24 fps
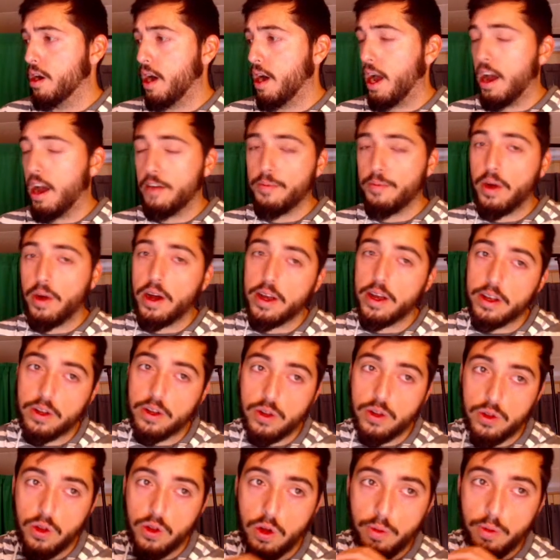I have my
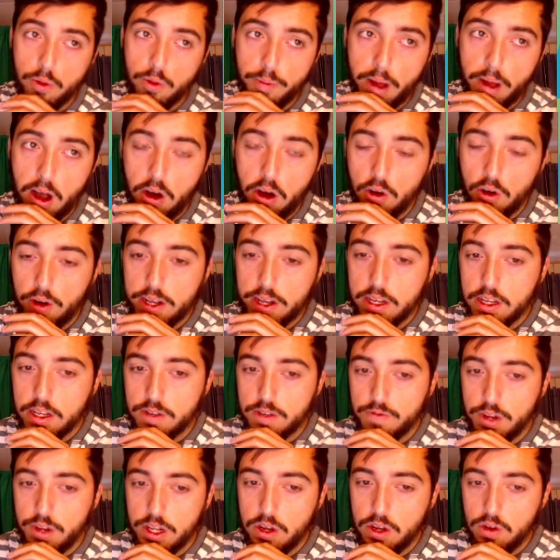global power rankings
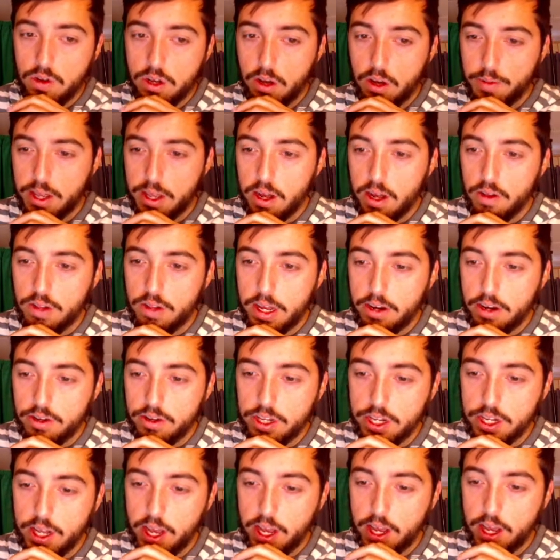video coming out later
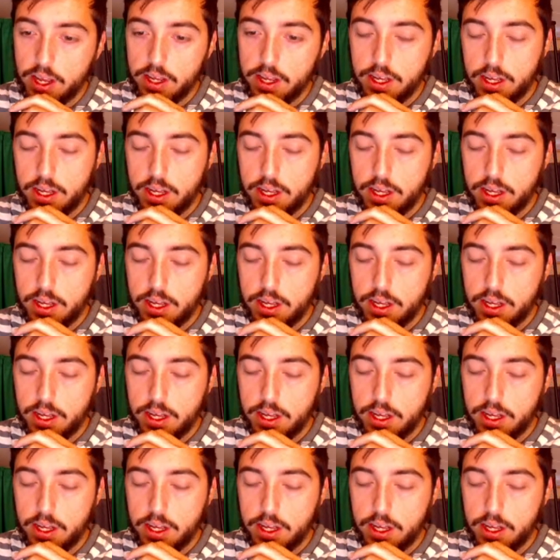today.